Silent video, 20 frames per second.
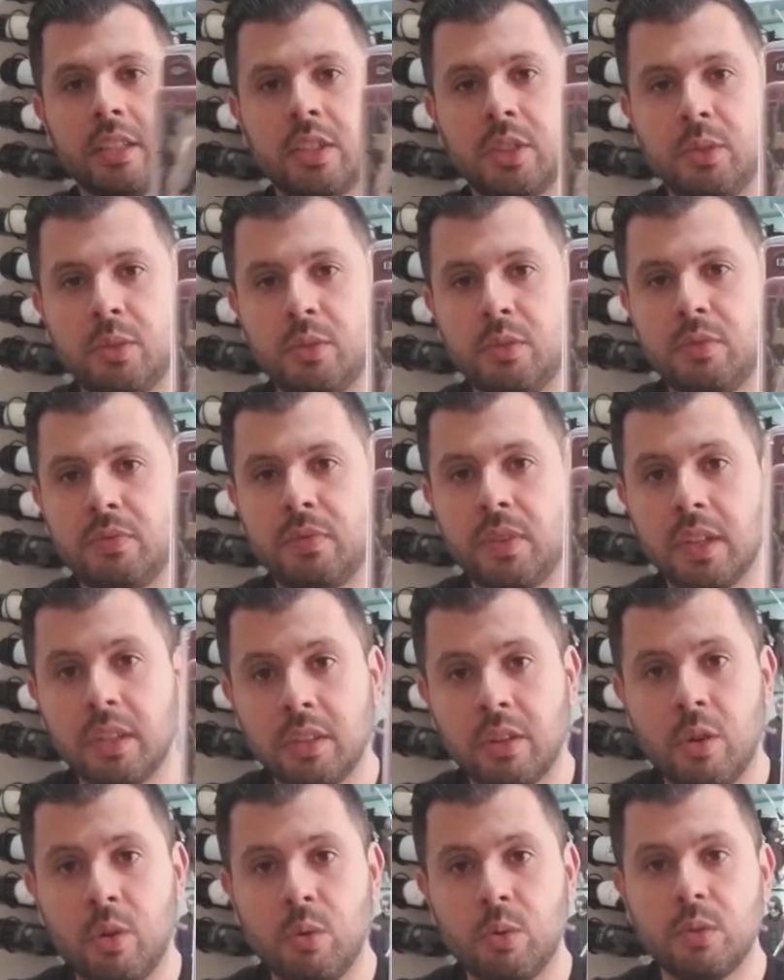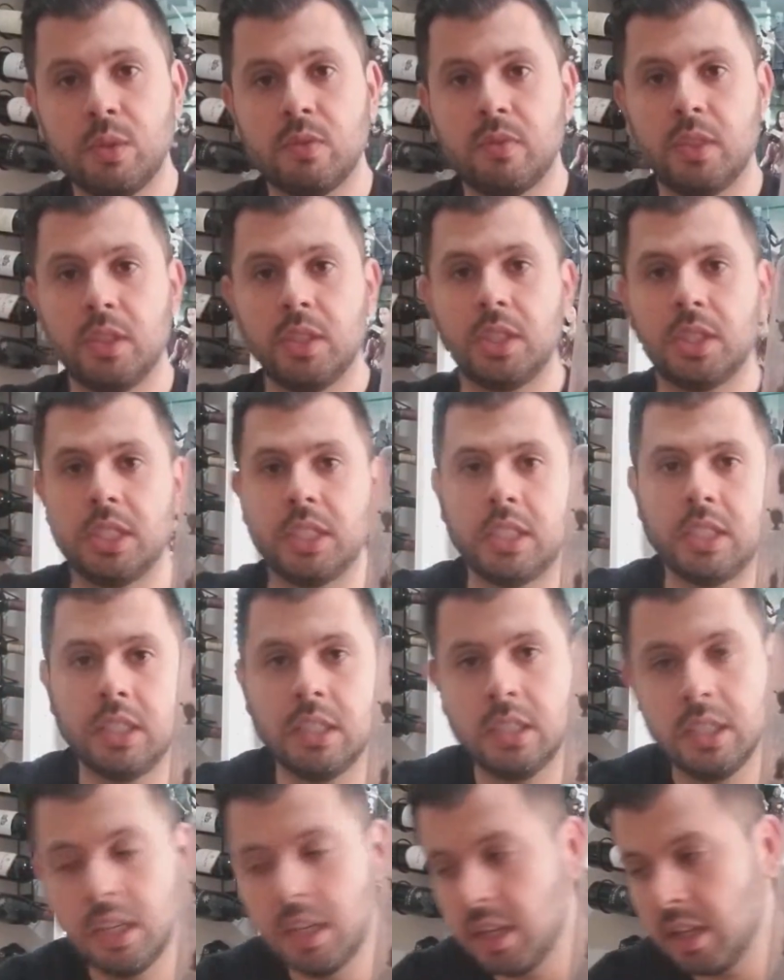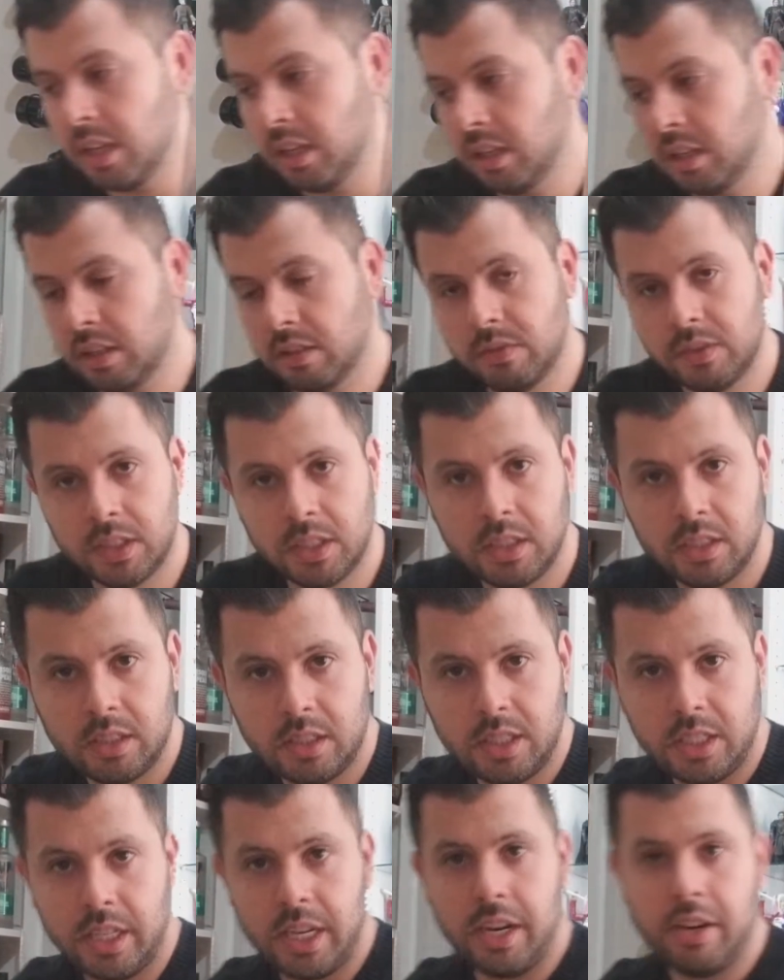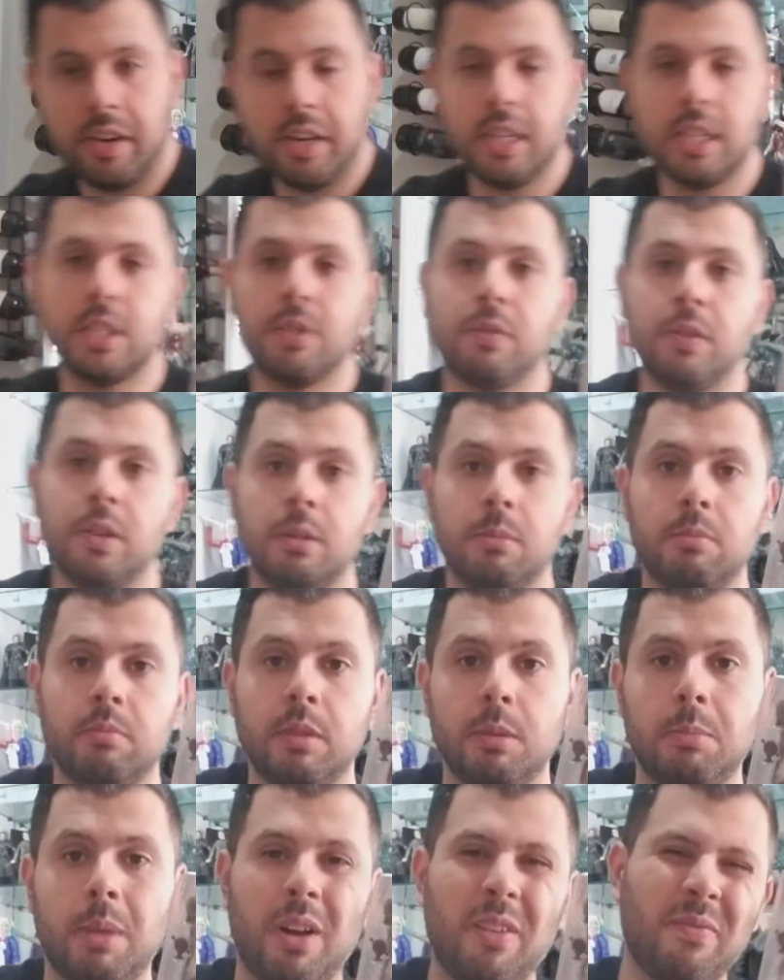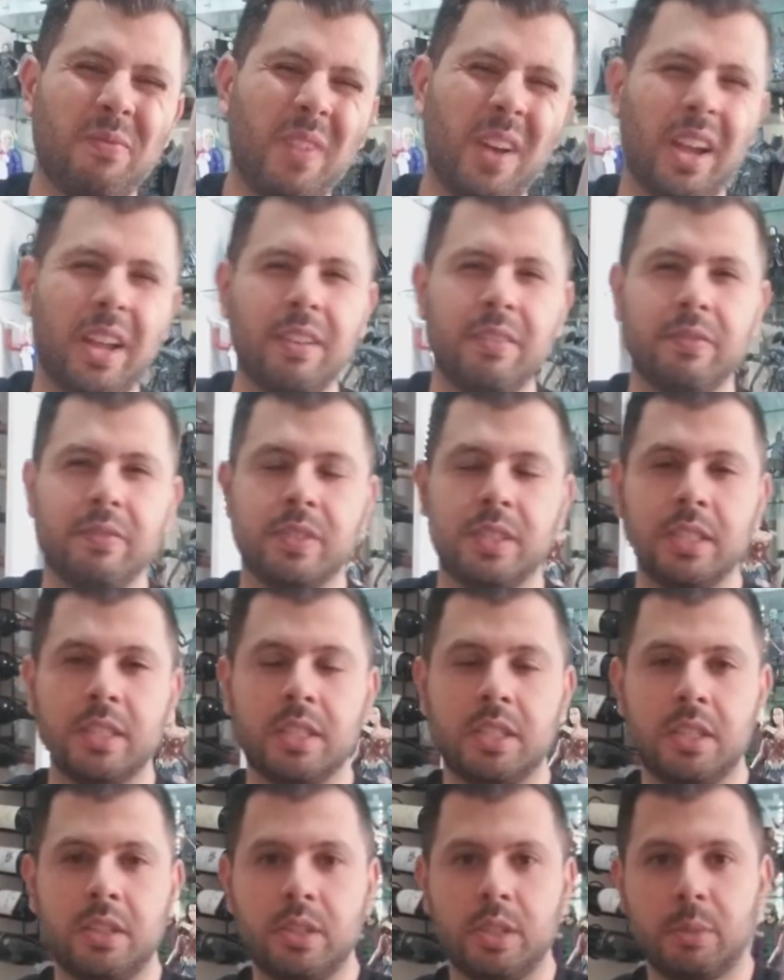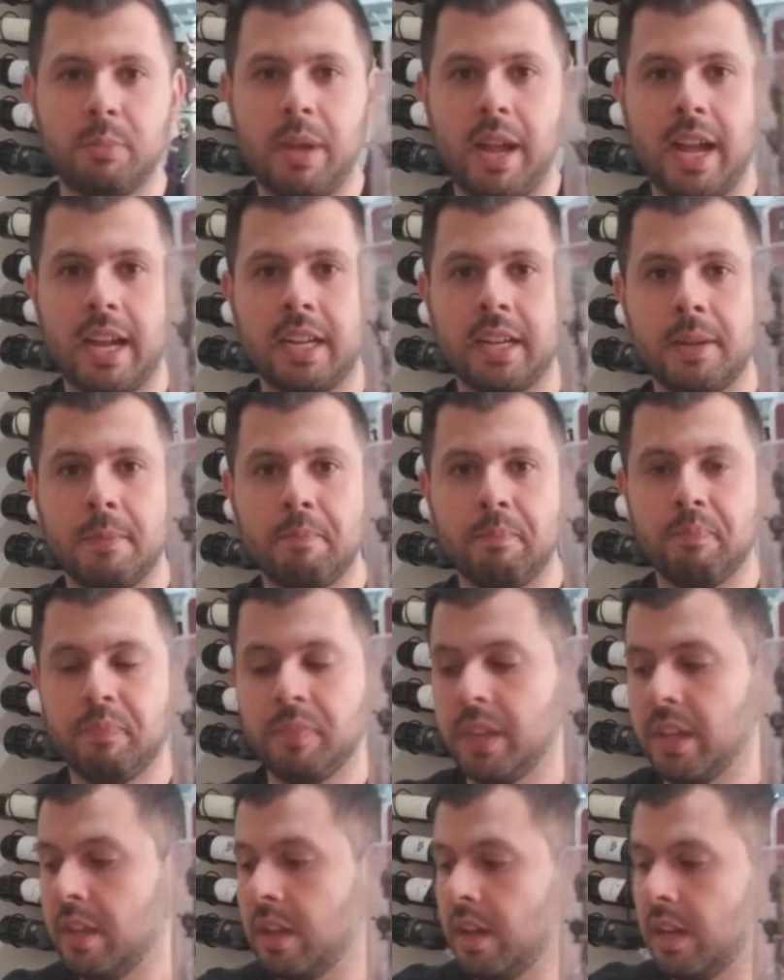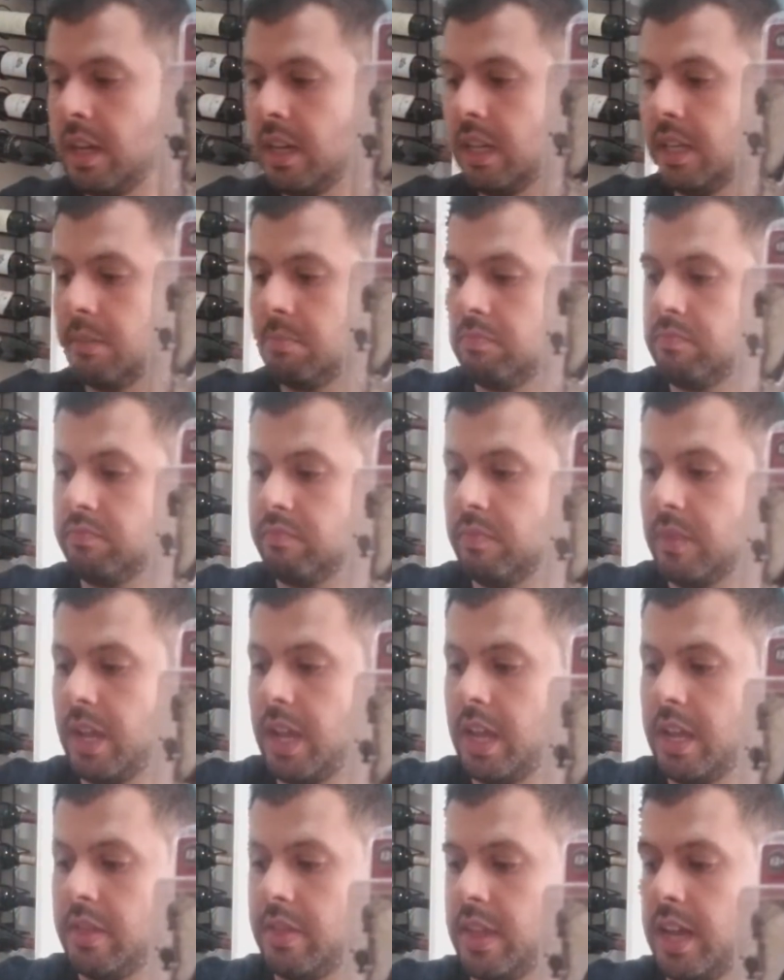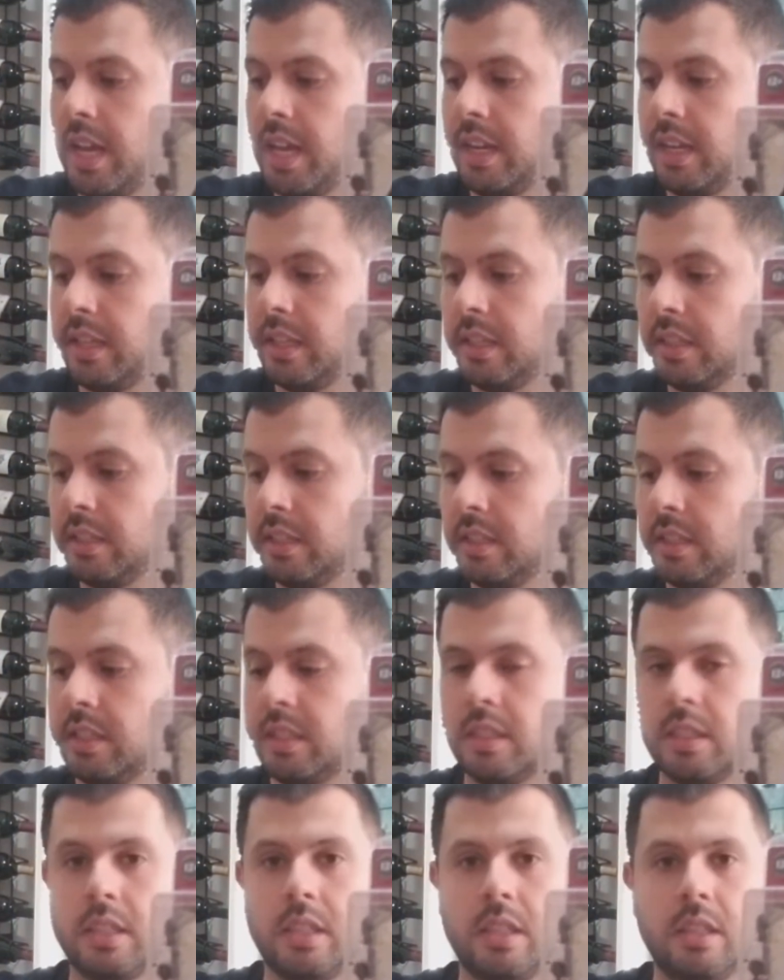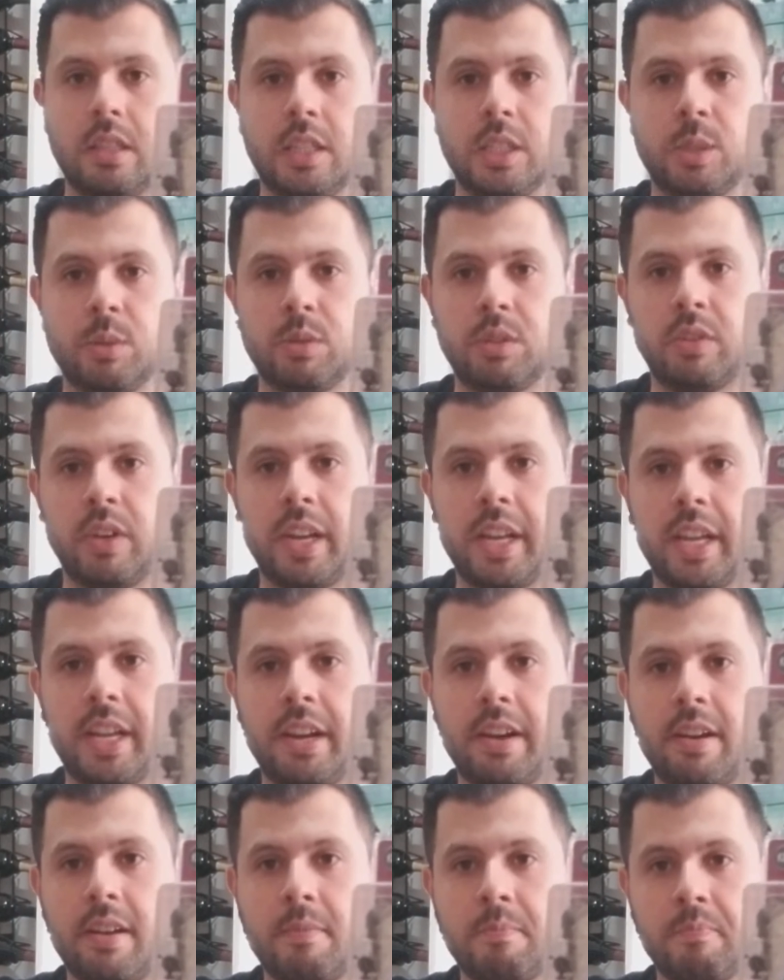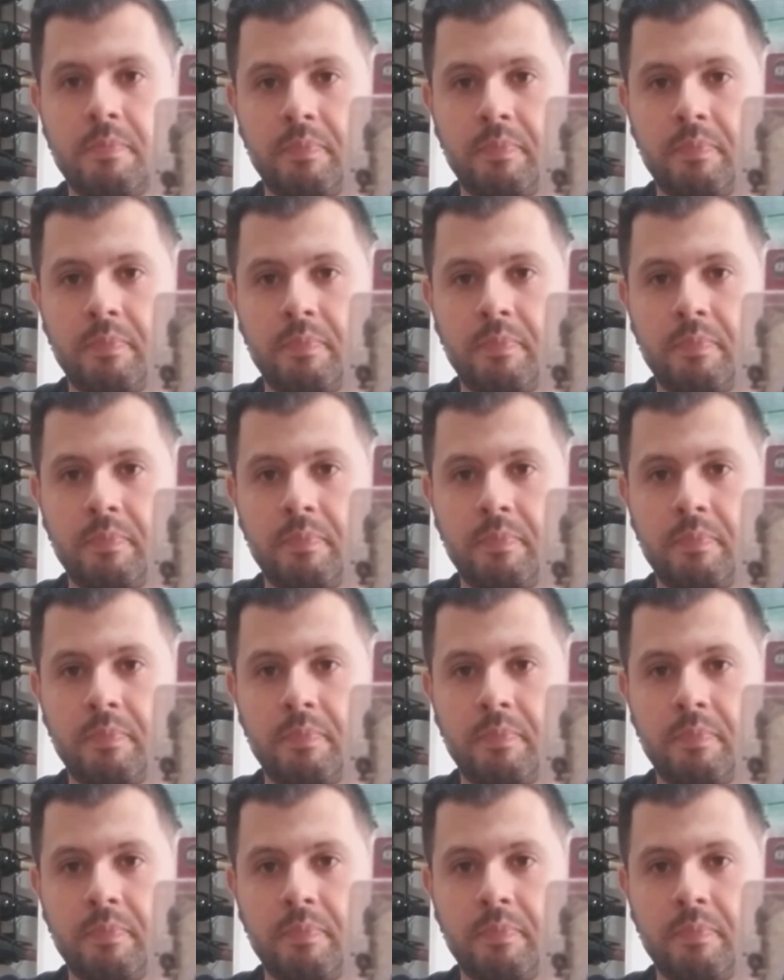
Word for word: to Funko's version of uh, Daenerys from about 5-6 years back um, and that is this one right here.